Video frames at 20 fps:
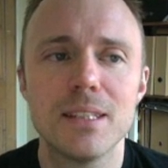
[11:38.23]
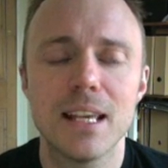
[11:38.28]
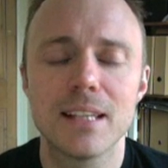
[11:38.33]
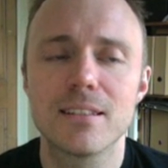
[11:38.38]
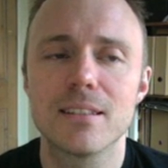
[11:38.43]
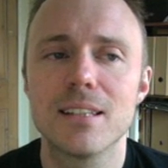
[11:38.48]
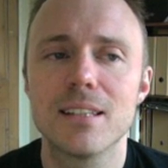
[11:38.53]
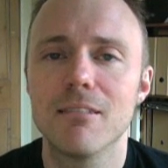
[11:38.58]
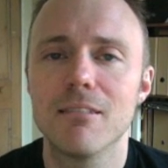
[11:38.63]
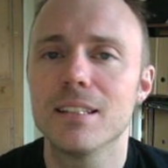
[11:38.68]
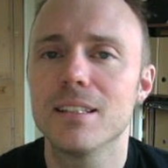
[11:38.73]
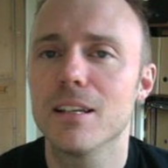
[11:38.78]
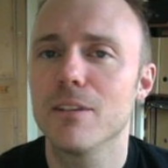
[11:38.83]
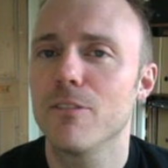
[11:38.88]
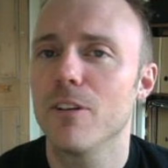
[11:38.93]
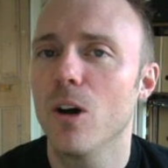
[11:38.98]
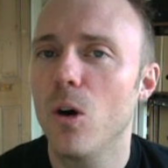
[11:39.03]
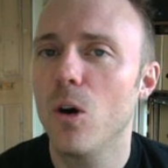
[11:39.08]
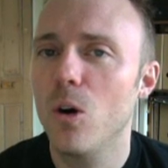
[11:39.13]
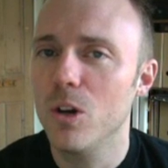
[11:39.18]
groups
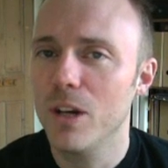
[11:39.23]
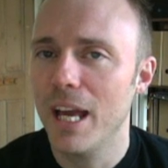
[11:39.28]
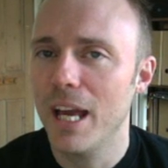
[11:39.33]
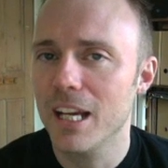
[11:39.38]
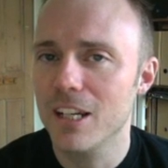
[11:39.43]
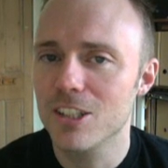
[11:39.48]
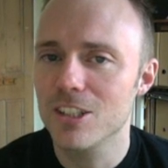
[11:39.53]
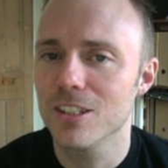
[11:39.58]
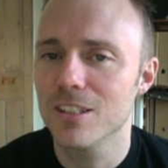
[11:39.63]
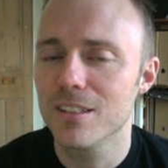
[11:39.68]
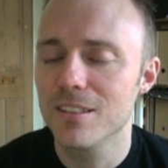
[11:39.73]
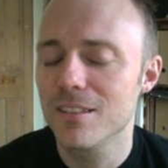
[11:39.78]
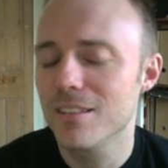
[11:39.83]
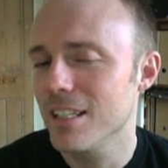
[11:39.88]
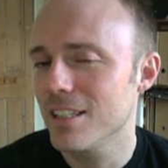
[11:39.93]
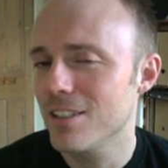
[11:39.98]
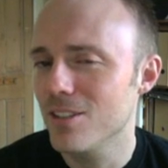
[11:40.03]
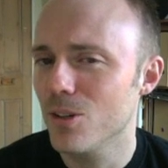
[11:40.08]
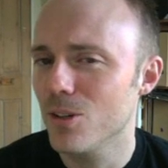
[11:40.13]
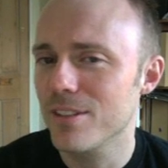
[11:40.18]
necessarily differ on
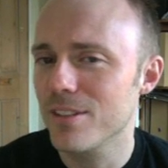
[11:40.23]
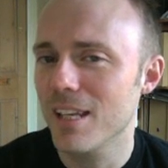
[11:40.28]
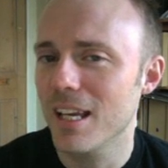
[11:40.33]
actions.